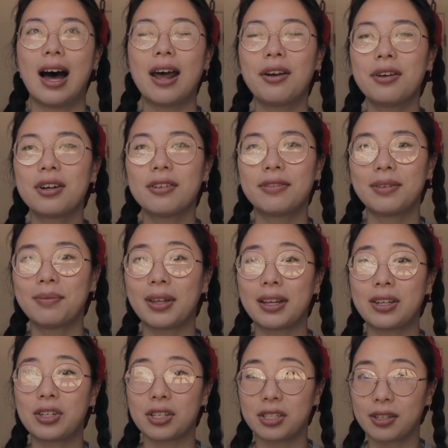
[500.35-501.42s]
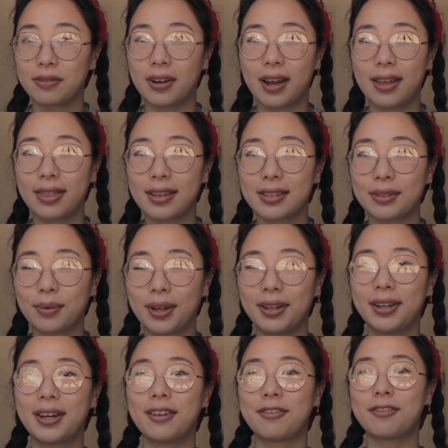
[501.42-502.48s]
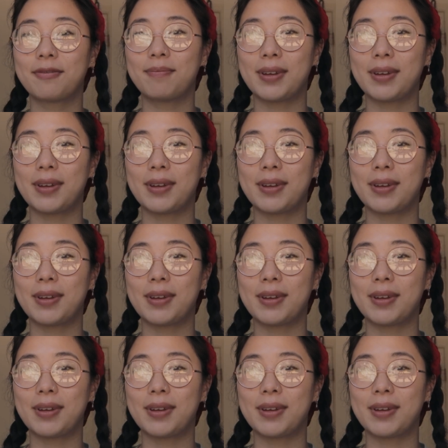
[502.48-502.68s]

I don't know if I'm like justifying this well enough.